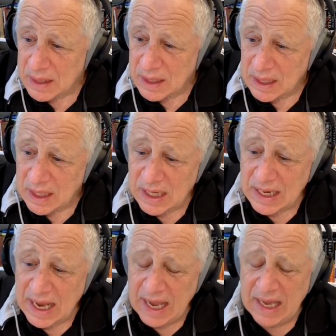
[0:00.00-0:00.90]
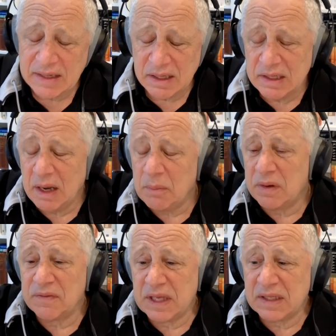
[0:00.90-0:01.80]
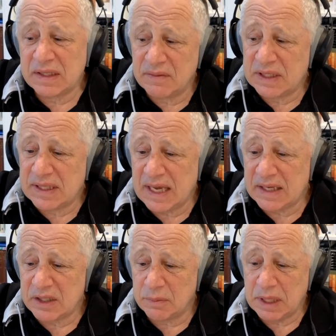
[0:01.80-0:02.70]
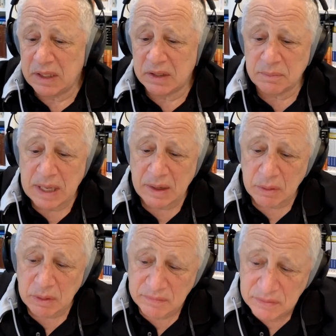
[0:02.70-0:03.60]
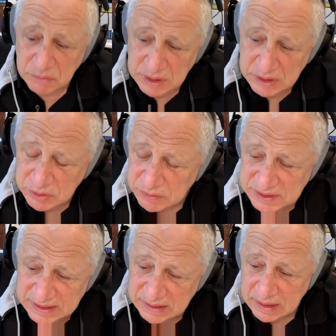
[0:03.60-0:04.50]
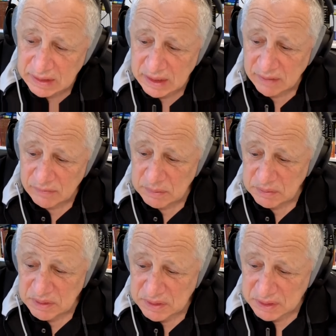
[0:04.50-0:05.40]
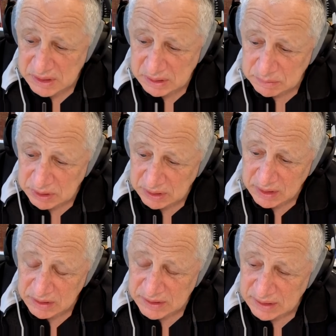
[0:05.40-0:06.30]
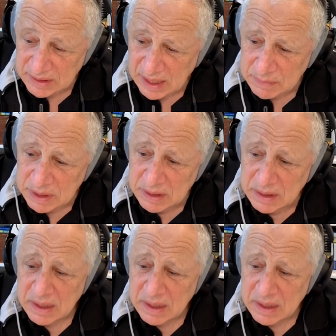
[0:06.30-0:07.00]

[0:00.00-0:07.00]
And a number of things have exacerbated the power of the rich, and we see that in a government with 13 billionaires in the cabinet.